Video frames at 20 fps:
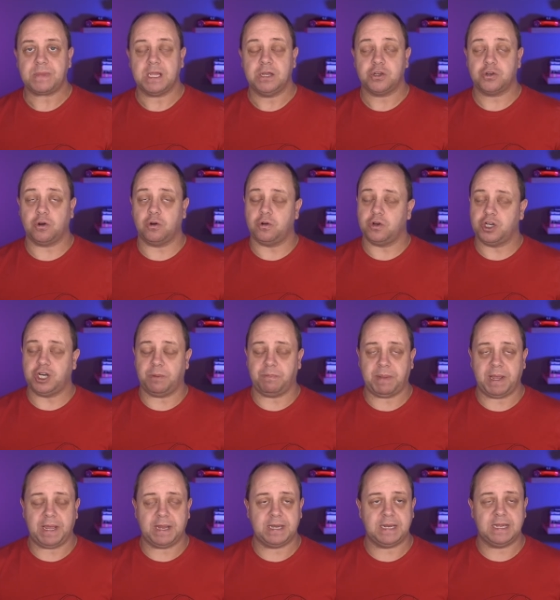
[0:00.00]
So
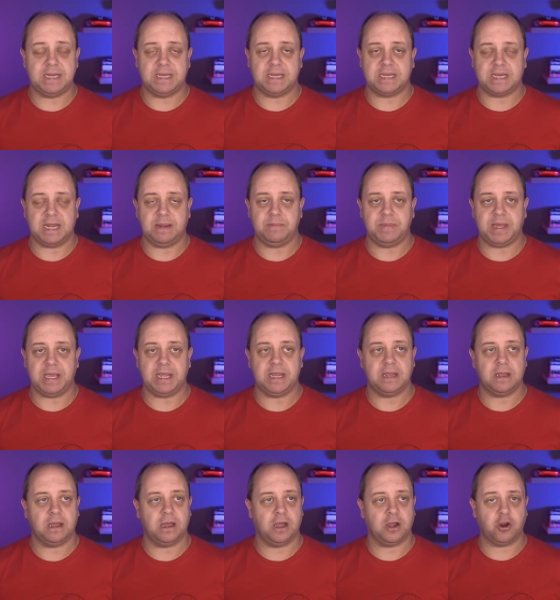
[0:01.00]
Japan is the same
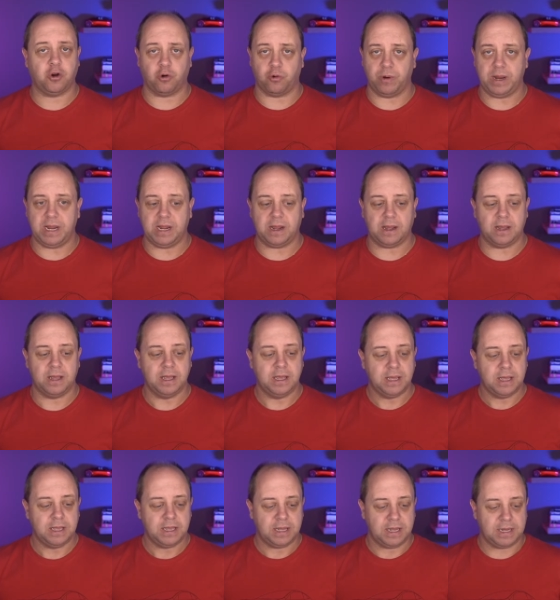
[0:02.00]
thing, uh, Korea
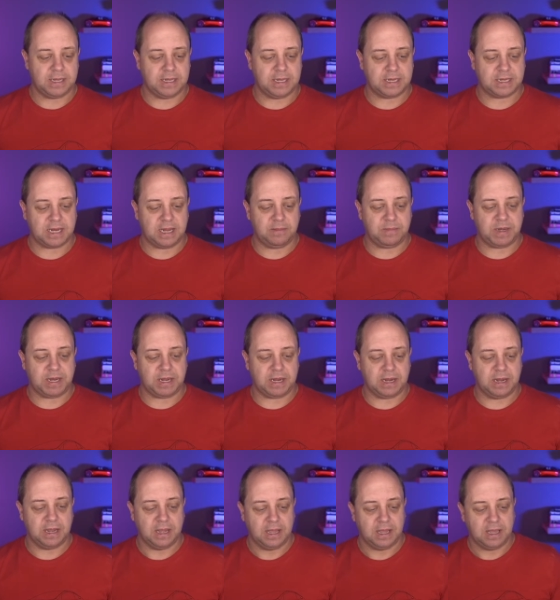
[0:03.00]
is the same
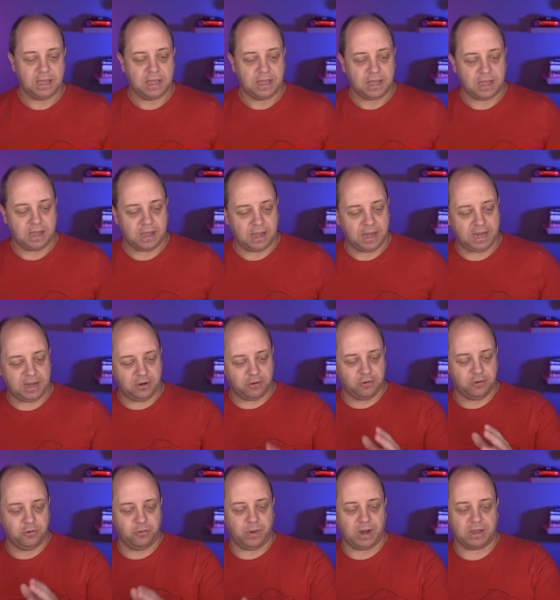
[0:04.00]
thing. Uh, hey
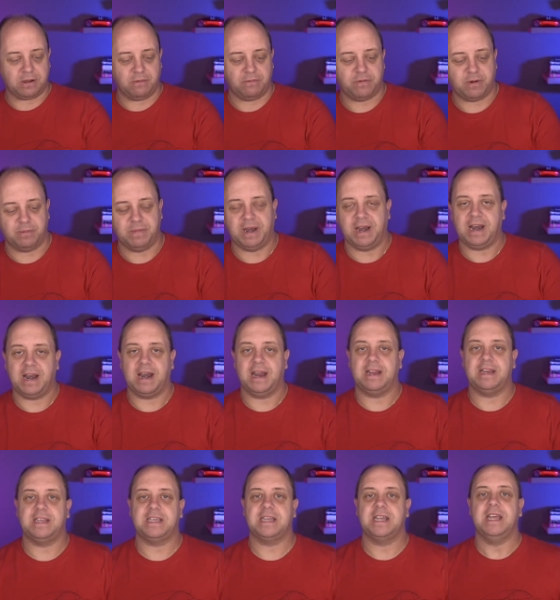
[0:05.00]
Koen, welcome from the
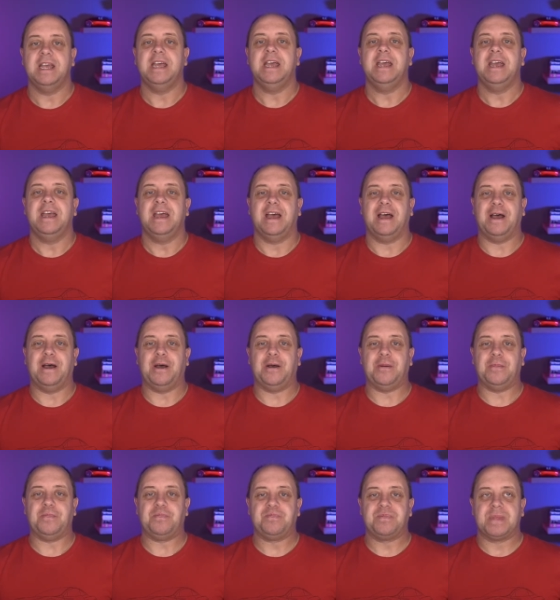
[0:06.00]
Netherlands.
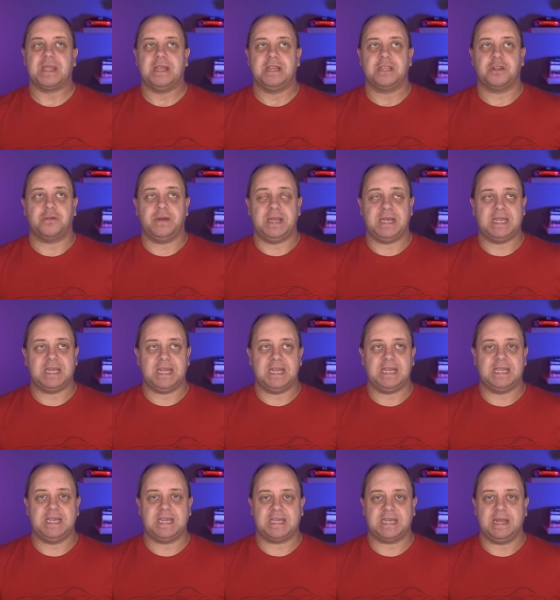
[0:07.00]
Um, so it's
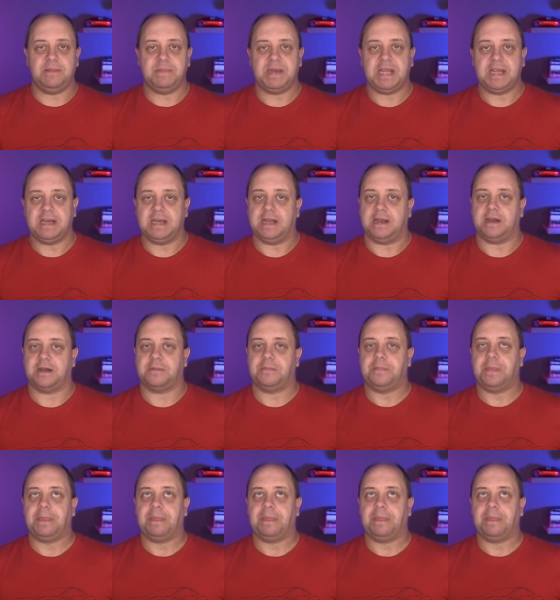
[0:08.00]
it's the same thing there.